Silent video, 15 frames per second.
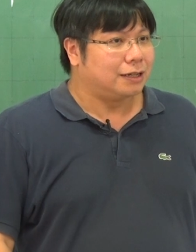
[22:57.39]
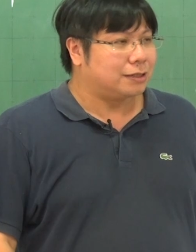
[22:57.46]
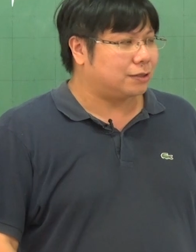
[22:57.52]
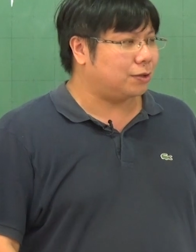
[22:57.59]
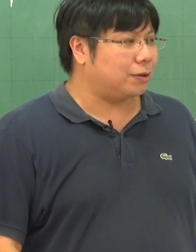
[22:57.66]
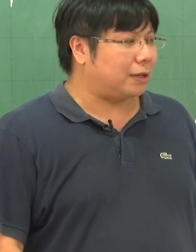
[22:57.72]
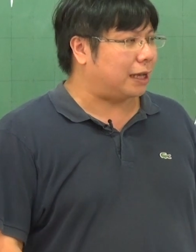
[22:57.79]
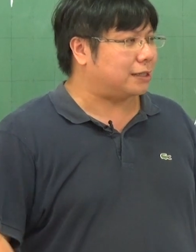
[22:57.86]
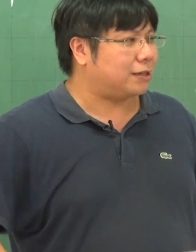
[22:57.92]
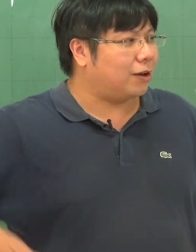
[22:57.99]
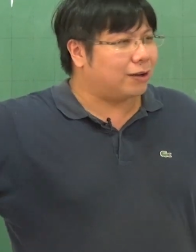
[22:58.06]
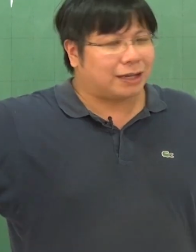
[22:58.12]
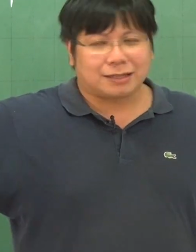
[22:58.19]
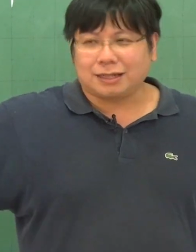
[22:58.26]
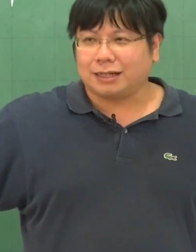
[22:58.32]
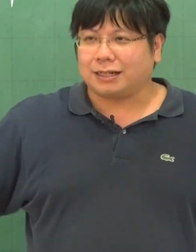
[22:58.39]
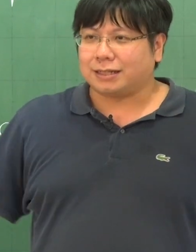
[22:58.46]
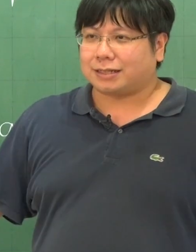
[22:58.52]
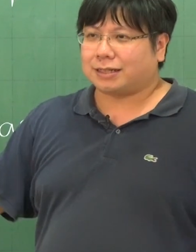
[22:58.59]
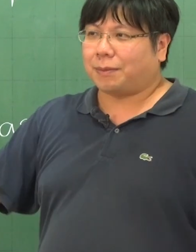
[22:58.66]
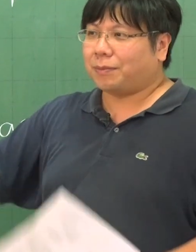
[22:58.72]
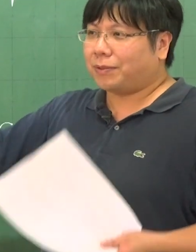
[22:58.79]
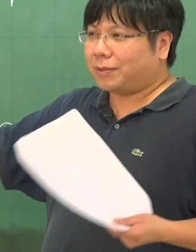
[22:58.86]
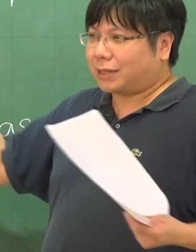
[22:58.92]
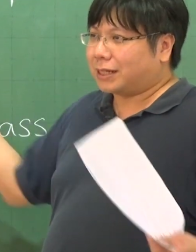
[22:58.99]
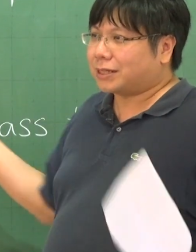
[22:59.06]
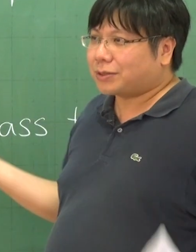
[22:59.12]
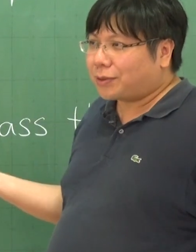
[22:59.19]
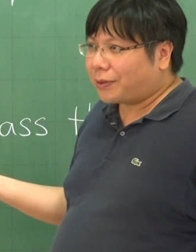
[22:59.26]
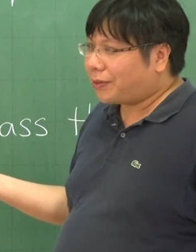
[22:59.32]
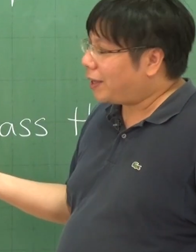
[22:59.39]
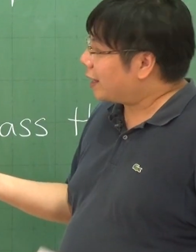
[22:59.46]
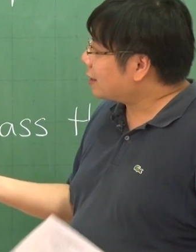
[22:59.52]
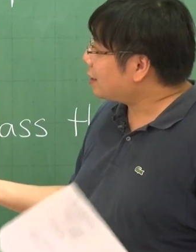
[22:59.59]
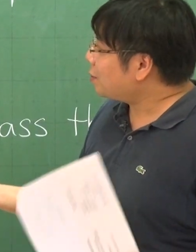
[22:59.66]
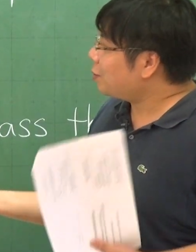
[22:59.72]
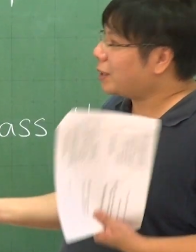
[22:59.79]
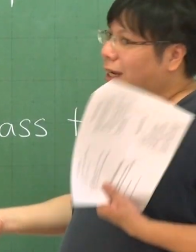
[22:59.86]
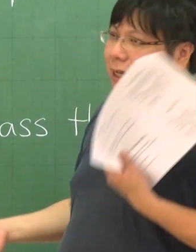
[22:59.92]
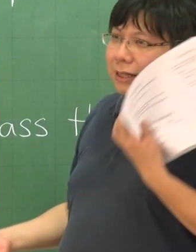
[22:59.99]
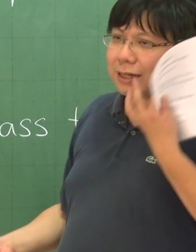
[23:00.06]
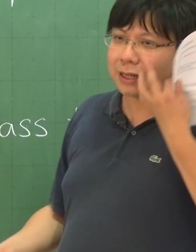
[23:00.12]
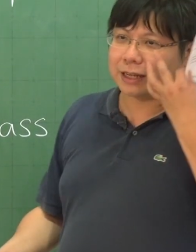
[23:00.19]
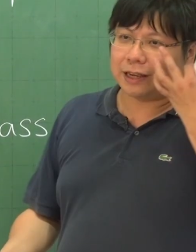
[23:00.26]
So as long as it is some discrete things, we can